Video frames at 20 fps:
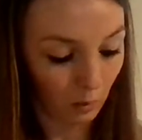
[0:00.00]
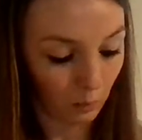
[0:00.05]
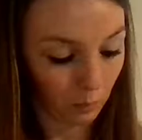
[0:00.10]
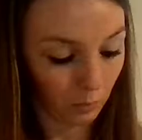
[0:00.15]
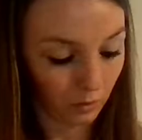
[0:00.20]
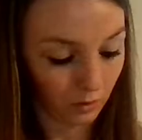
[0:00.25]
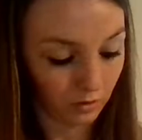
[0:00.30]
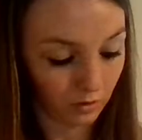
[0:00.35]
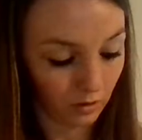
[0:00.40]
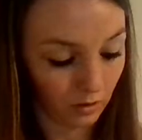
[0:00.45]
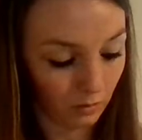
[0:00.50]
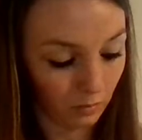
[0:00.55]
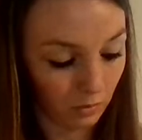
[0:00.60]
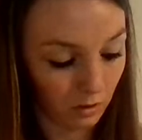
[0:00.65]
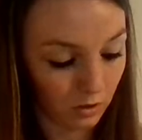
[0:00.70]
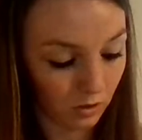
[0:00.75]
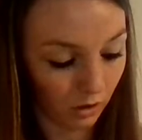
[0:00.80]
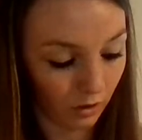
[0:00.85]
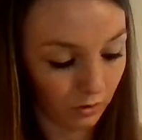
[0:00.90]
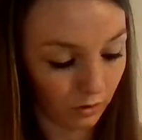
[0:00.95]
person to be
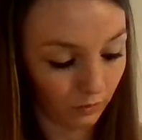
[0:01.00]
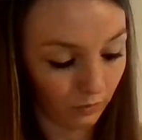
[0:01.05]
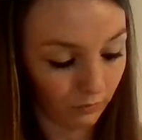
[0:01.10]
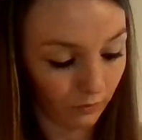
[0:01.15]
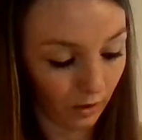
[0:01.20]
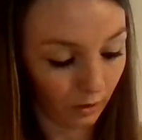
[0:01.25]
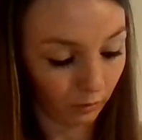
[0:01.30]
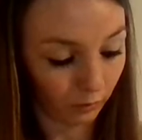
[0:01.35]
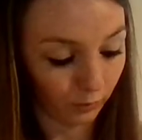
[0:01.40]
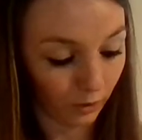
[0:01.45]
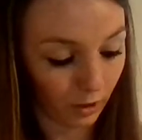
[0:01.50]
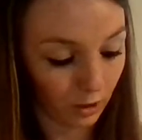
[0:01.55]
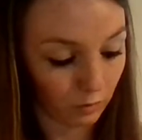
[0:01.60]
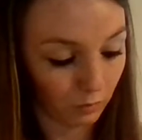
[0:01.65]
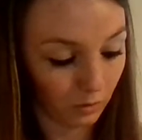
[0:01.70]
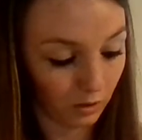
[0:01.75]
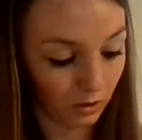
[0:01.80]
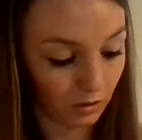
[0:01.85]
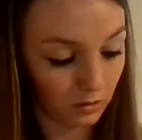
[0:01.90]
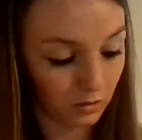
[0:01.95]
charged of final
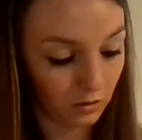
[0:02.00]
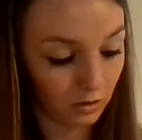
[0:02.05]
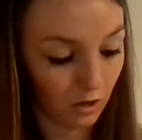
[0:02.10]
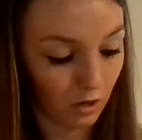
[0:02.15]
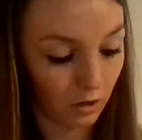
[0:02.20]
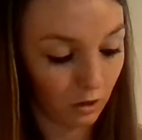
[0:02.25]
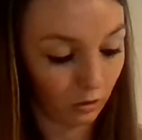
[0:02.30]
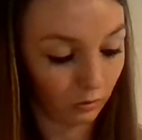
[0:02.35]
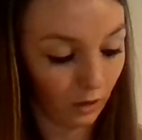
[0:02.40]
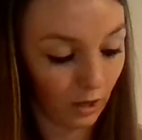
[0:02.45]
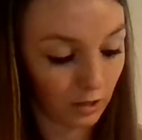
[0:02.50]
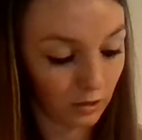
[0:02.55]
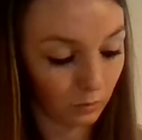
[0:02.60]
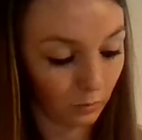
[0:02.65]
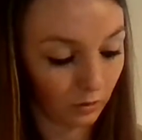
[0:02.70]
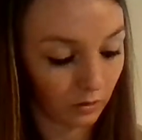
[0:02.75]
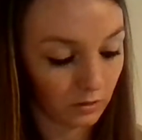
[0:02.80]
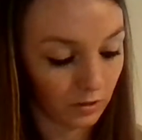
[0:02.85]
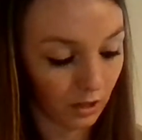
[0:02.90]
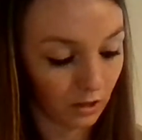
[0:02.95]
arrangements, your last
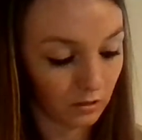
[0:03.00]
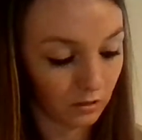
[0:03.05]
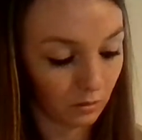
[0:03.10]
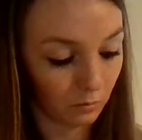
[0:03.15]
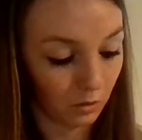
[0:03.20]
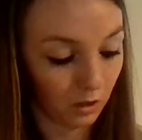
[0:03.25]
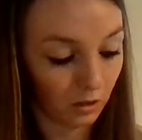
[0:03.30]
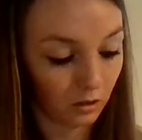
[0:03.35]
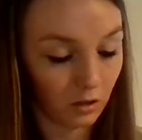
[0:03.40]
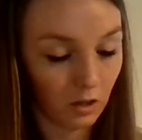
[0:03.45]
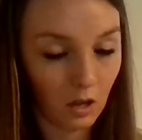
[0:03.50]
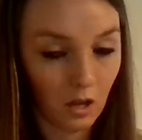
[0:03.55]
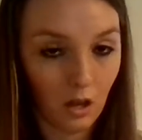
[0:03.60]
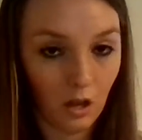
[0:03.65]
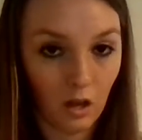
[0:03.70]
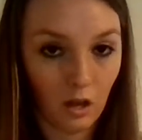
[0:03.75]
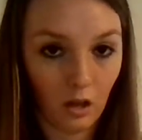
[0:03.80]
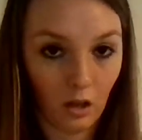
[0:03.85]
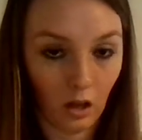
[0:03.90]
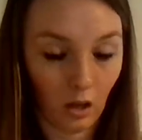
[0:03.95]
will and testament,
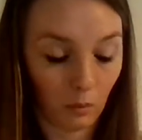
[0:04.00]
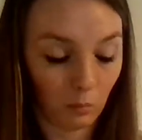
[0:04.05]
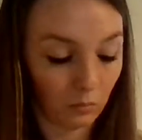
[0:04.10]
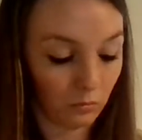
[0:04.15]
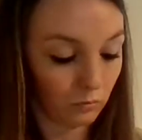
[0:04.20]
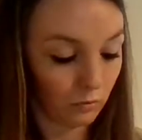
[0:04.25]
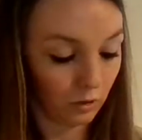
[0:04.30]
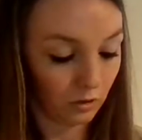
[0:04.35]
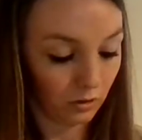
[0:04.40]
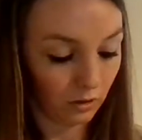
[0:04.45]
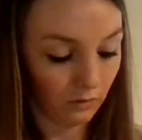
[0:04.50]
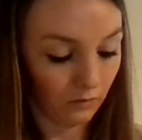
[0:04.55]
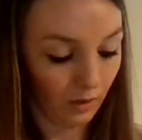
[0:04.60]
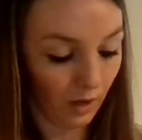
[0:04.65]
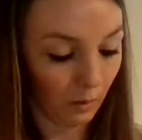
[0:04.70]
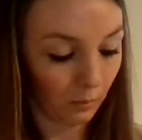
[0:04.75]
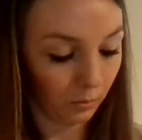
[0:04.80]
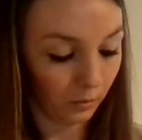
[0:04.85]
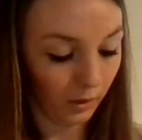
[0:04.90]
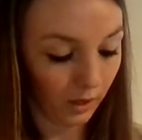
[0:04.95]
just leave
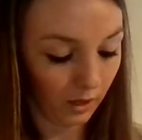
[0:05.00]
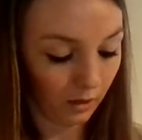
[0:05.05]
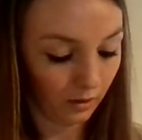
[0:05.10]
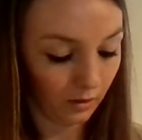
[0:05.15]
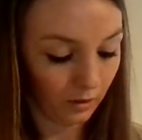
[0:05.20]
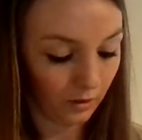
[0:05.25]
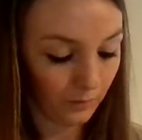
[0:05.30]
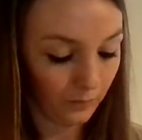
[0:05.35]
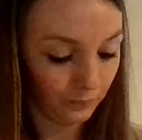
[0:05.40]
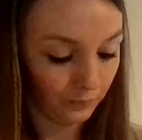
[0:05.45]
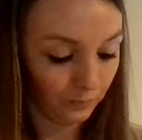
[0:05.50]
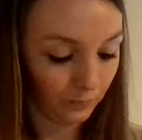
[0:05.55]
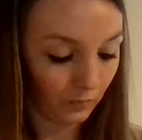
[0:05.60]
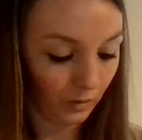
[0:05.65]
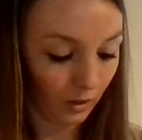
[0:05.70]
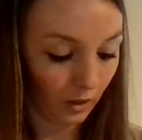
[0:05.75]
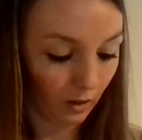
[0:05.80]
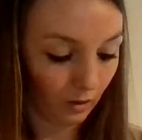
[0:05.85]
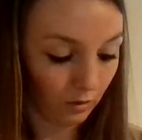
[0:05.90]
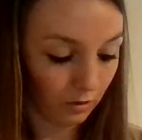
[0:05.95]
that blank.
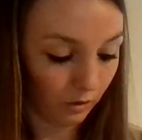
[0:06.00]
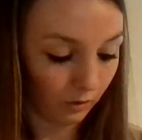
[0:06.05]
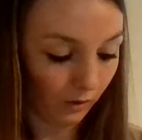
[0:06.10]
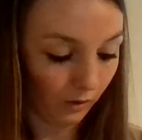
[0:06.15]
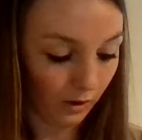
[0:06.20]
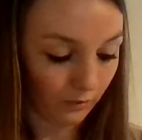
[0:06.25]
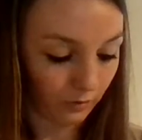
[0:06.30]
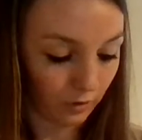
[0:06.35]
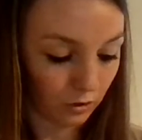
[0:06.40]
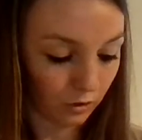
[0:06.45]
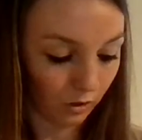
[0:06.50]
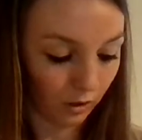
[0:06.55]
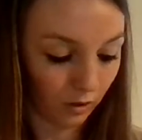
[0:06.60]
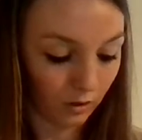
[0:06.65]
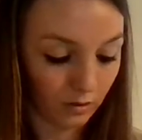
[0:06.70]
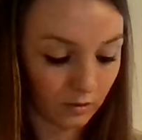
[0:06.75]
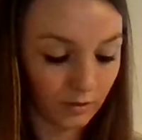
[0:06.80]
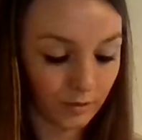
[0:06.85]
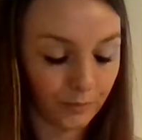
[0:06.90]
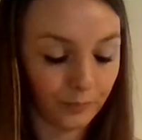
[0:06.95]
Now your life
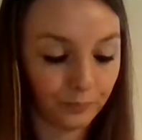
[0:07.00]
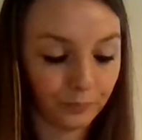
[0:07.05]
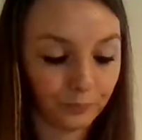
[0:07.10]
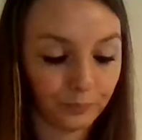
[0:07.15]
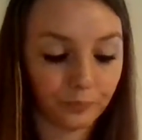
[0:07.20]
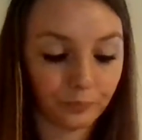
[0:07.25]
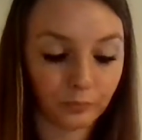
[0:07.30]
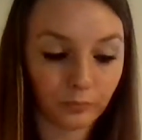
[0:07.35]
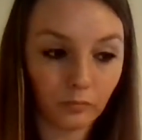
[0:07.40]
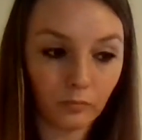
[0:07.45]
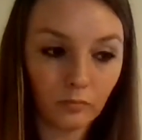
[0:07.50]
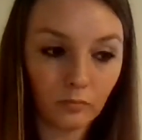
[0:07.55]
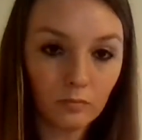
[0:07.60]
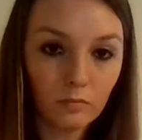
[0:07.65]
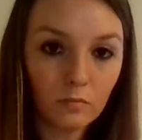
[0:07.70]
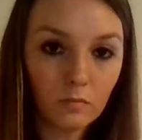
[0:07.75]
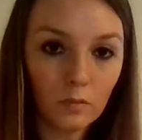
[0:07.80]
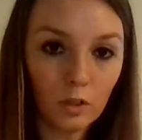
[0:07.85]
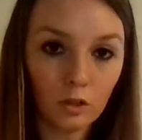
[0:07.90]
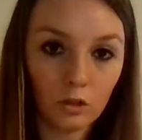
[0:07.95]
insurance.
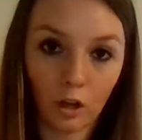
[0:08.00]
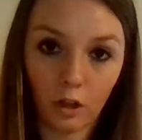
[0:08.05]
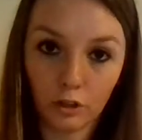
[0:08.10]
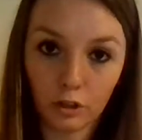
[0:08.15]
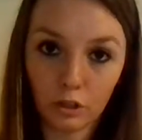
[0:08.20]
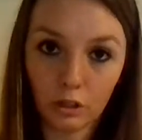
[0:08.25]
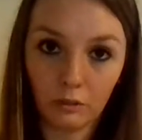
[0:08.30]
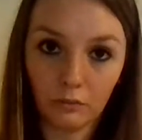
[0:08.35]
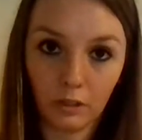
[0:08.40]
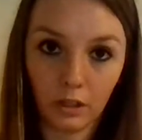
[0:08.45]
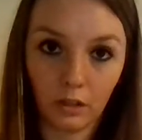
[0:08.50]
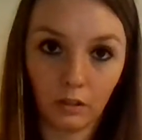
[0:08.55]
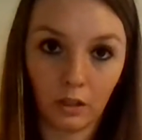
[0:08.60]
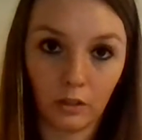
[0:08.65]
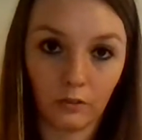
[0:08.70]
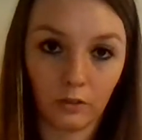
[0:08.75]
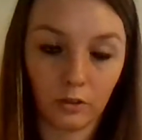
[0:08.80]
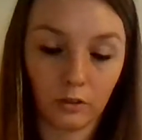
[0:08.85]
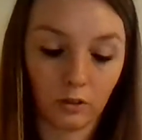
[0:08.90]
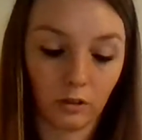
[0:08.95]
John, do you have any
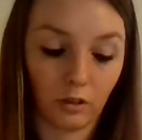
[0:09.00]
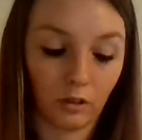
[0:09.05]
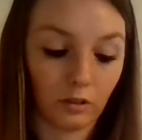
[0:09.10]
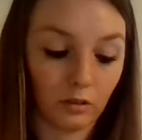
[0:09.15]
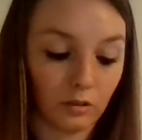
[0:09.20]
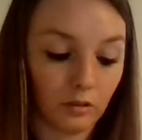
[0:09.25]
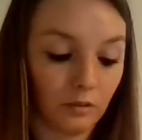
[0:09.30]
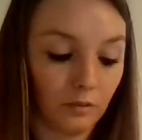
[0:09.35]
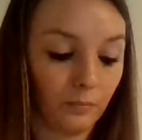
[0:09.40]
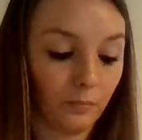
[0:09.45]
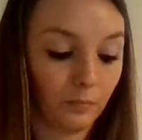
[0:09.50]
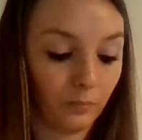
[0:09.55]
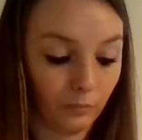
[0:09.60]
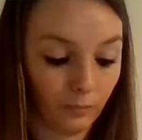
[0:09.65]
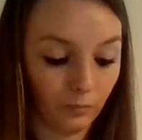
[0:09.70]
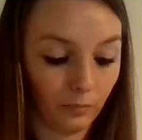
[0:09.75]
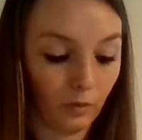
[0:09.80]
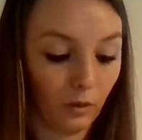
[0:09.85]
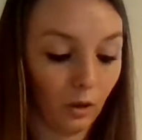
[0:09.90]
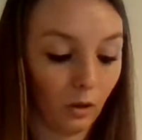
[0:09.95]
life insurance?
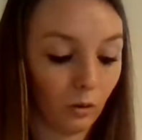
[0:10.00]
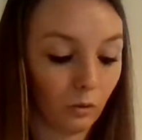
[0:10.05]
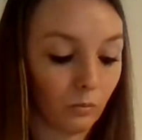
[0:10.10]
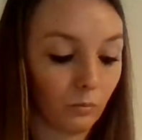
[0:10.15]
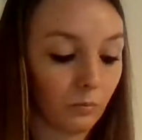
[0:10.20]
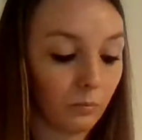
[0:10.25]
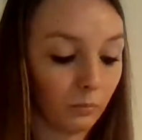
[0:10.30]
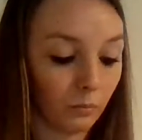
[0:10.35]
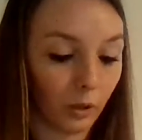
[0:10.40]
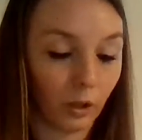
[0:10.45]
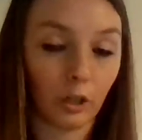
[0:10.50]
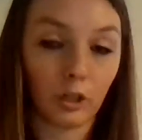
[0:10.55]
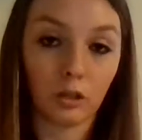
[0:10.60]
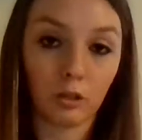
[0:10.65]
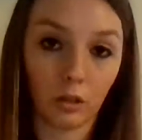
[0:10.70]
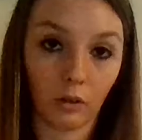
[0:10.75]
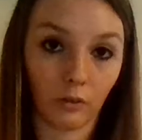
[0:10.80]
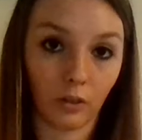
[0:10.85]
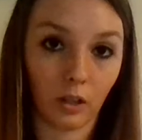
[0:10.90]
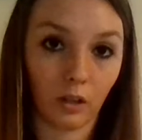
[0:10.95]
No? Mary, do you
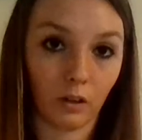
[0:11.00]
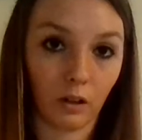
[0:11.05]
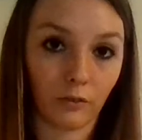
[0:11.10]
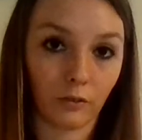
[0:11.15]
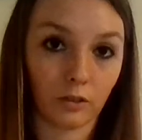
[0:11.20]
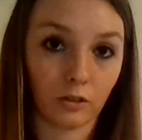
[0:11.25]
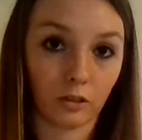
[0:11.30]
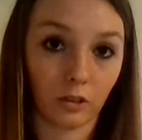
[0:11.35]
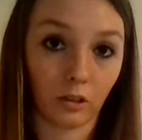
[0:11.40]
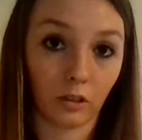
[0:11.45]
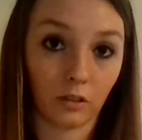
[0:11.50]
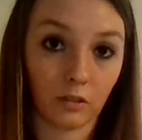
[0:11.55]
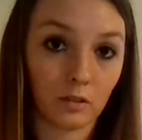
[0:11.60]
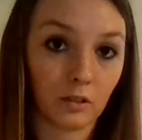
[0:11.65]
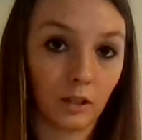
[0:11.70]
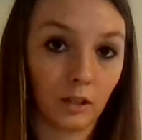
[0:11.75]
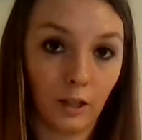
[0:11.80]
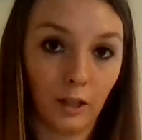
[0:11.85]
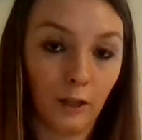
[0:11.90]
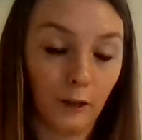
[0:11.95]
have any life insurance?